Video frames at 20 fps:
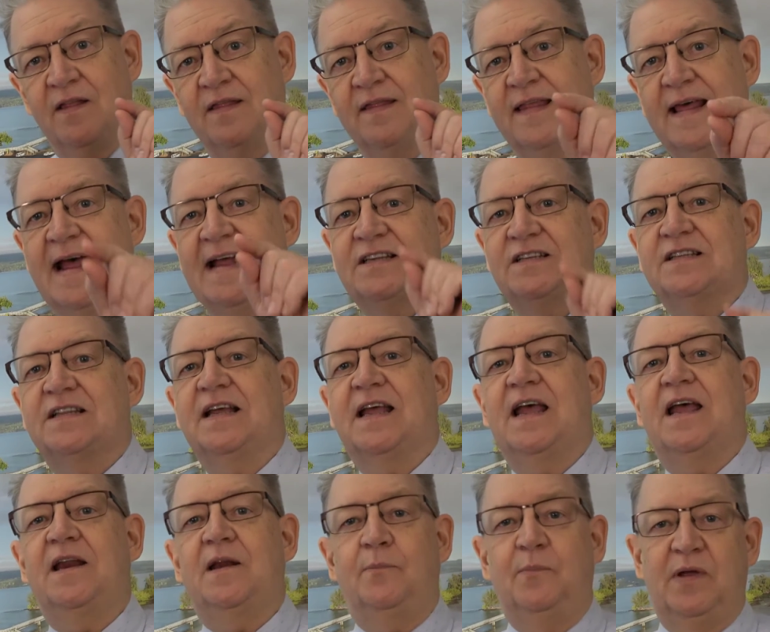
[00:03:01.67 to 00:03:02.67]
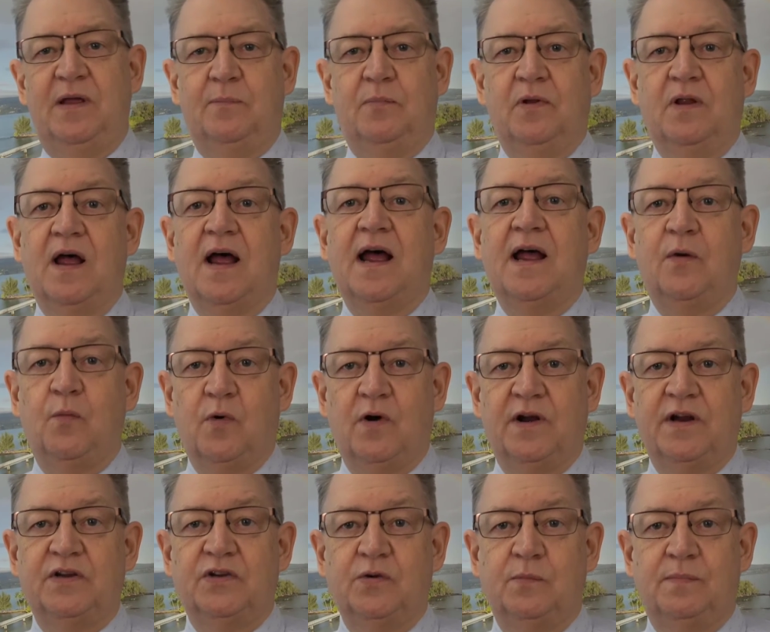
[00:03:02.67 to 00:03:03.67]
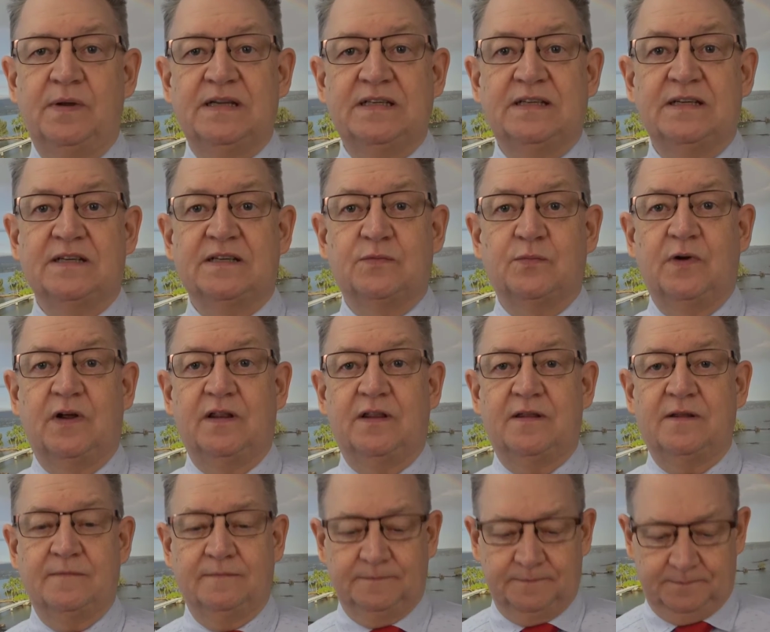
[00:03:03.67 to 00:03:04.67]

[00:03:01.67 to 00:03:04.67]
that's the kind of people I want to do business with.